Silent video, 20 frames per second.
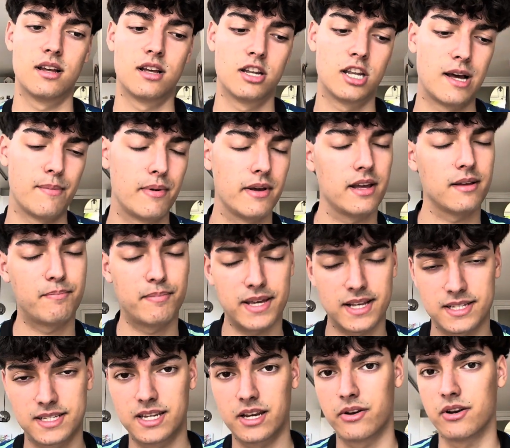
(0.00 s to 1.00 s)
No, but being
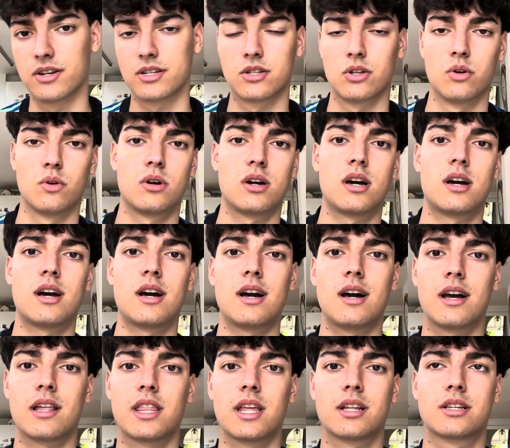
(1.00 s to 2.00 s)
serious, though,
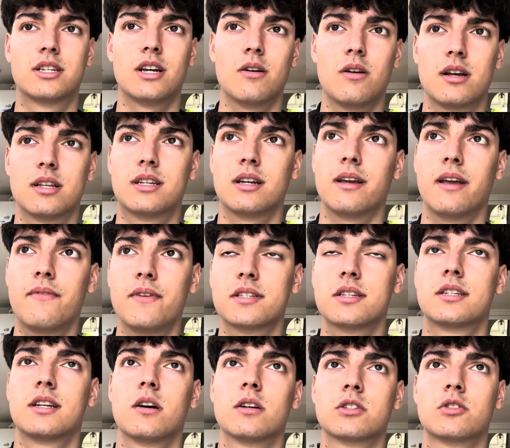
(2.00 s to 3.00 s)
I think if it's a
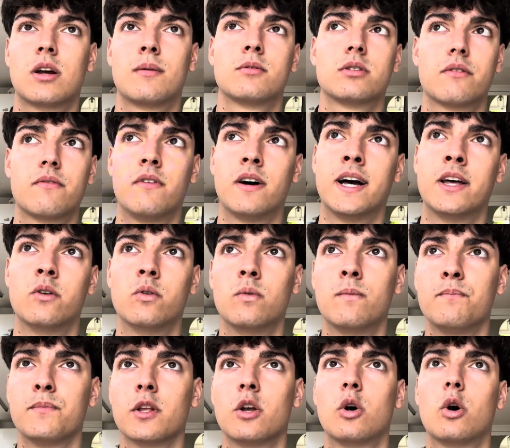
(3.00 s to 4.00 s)
Chelsea-Real Madrid final,
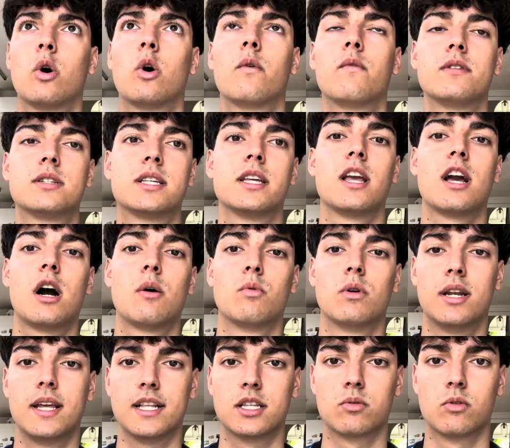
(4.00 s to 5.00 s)
obviously I will
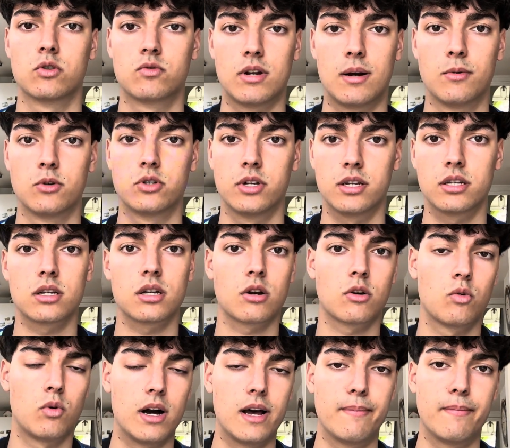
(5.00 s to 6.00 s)
lean towards Real Madrid
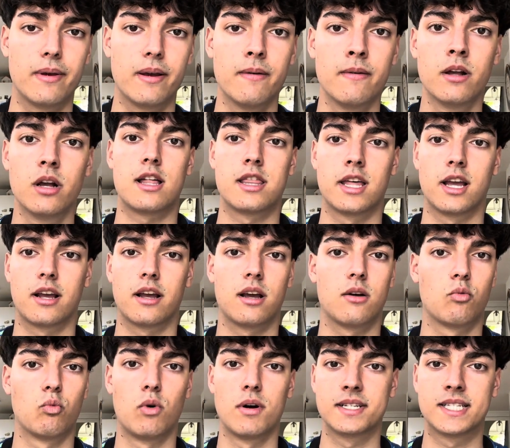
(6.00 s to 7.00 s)
quite a bit. I think
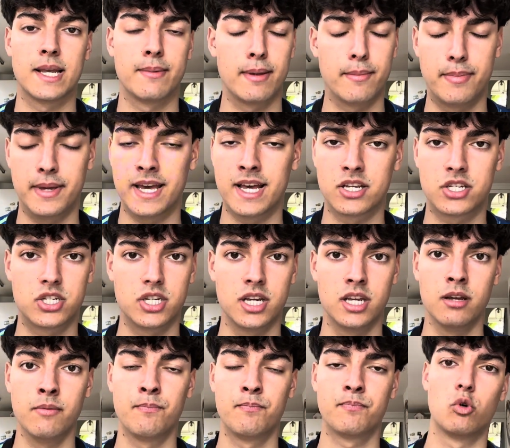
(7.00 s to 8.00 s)
once they beat
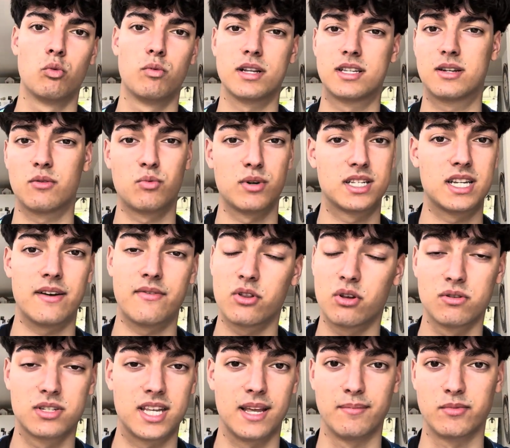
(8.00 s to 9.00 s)
PSG, whichever
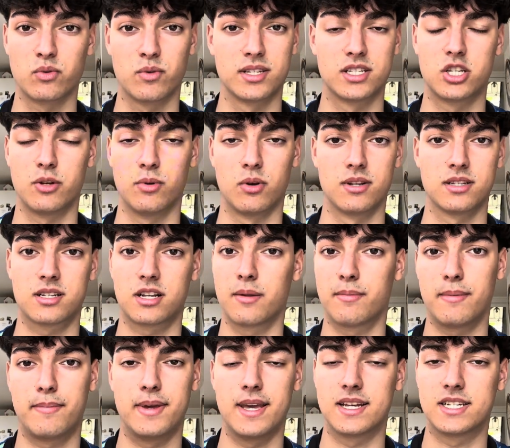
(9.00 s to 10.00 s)
those teams wins, to be honest, it could
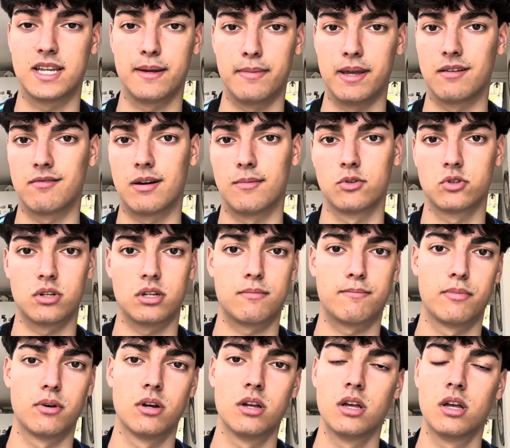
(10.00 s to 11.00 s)
be PSG beating Real Madrid,
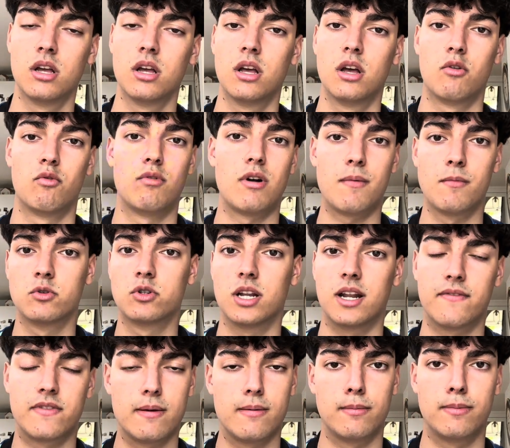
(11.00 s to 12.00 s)
but Real Madrid,
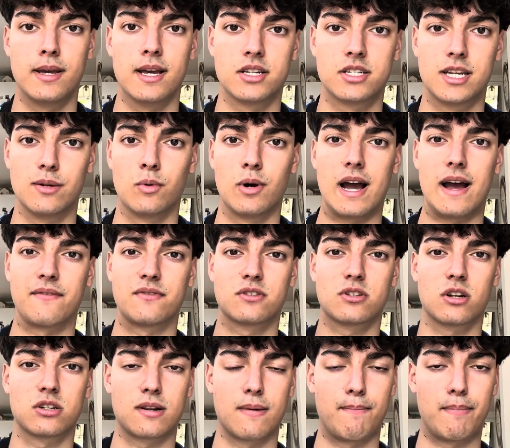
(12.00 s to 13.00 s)
if they beat PSG, will have
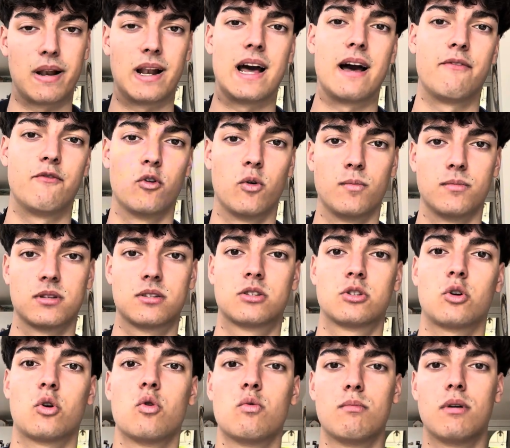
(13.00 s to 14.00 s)
such a platform and
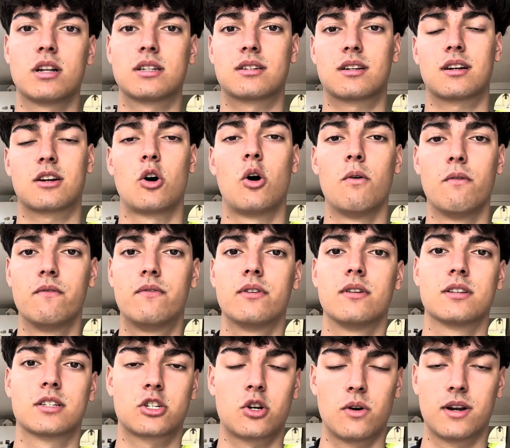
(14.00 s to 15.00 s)
so much
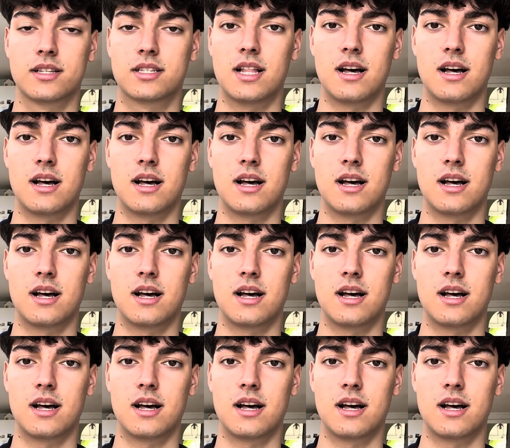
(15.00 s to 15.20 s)
confidence going into